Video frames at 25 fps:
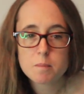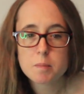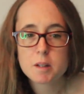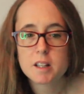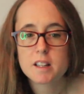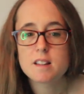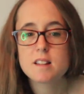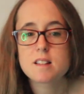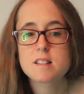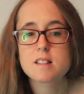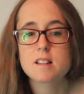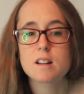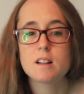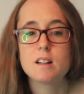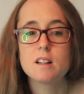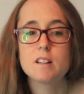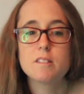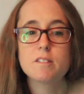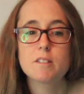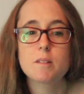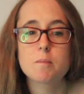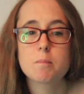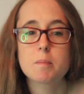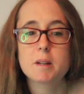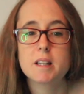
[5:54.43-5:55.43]
because
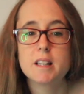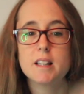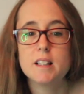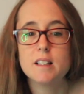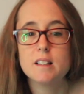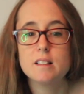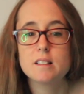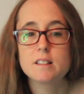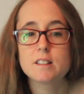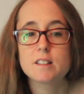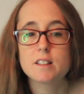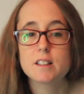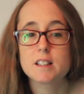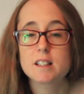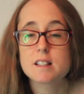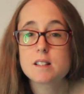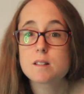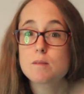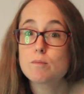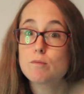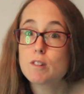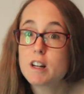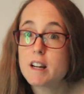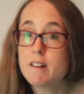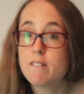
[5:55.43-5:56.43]
I've been doing
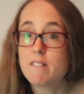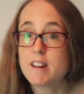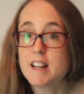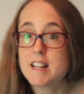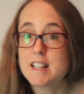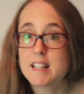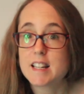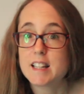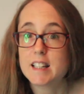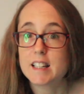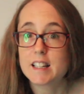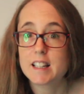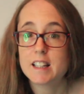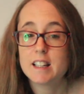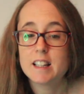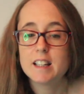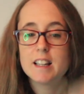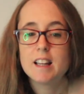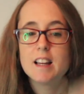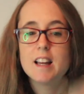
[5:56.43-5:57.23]
some rereading.